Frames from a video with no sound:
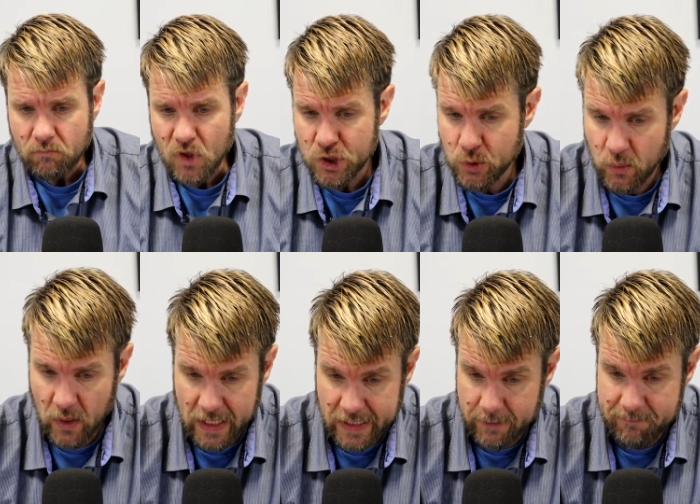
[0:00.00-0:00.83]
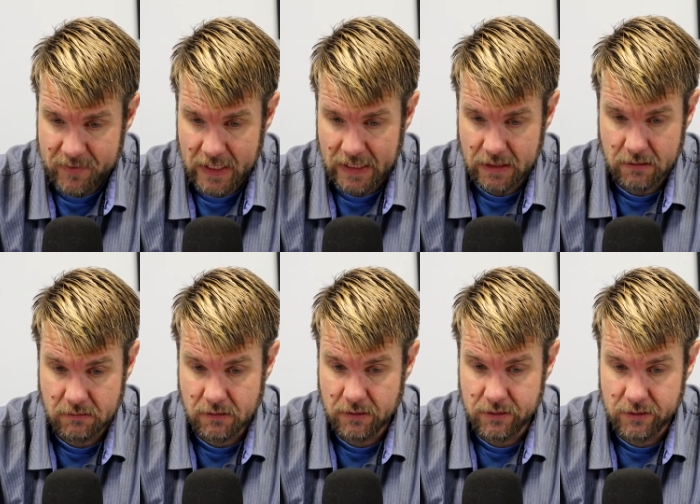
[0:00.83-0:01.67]
You
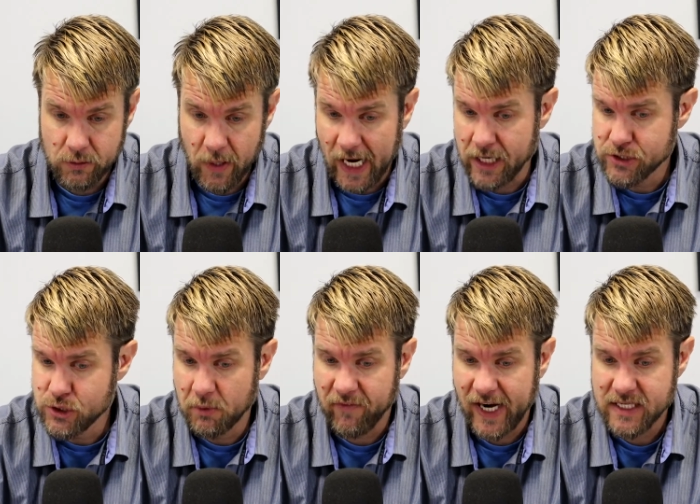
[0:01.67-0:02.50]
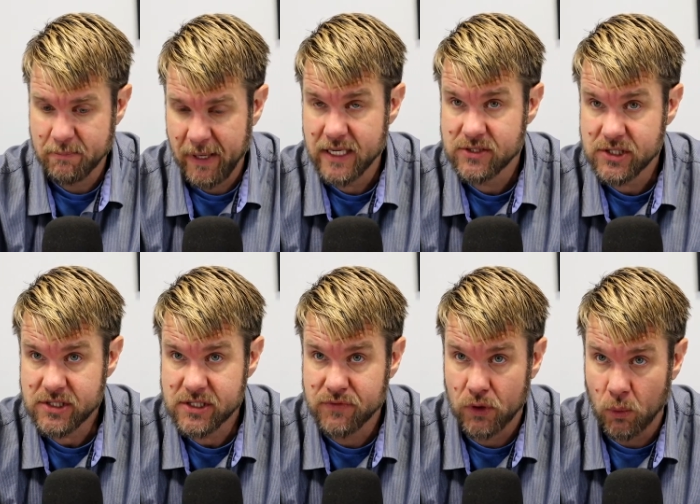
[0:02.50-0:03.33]
hire, supervise, and pay
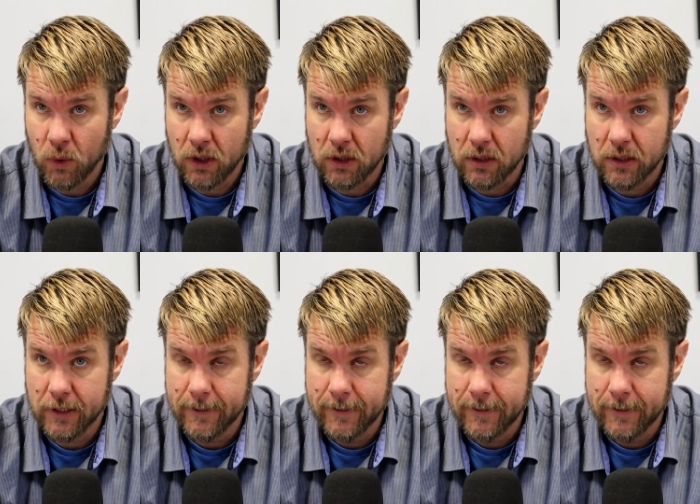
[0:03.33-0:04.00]
assistance for the worker.